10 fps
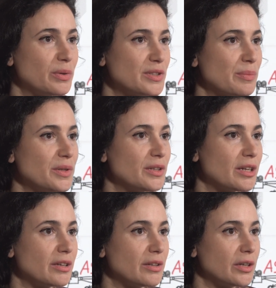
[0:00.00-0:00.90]
but something
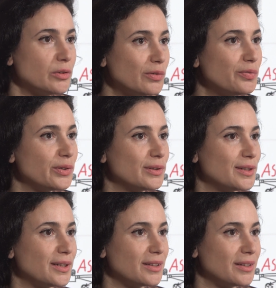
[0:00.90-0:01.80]
that I do feel
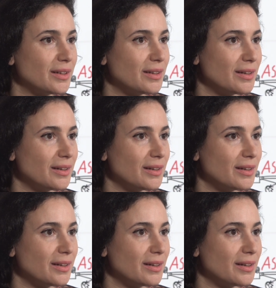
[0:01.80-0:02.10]
that I